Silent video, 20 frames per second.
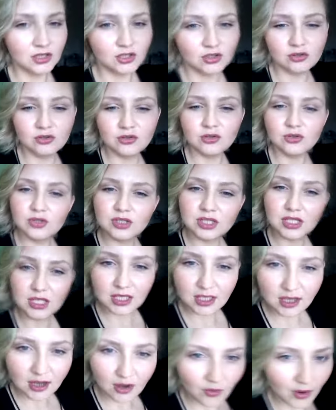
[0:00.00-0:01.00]
you do
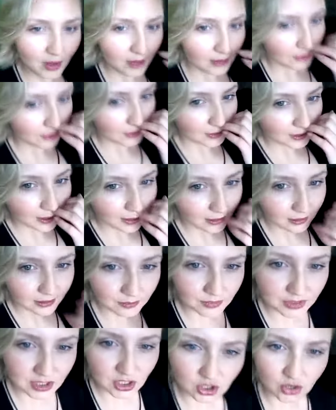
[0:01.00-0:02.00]
see how I look, yeah?
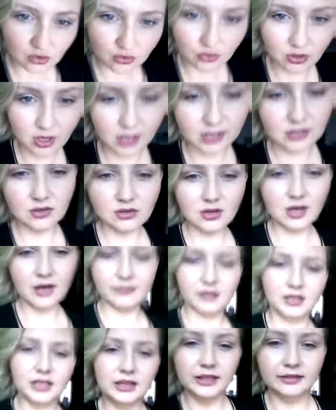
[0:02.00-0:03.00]
Let me show you. I do
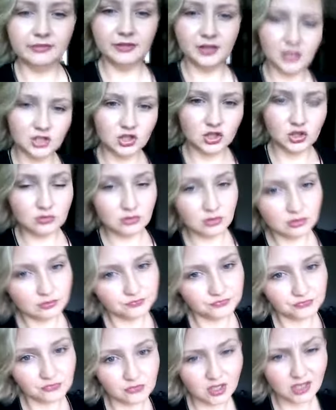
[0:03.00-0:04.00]
have a cleavage.
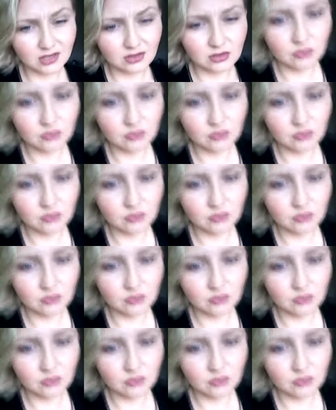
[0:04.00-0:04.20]
Not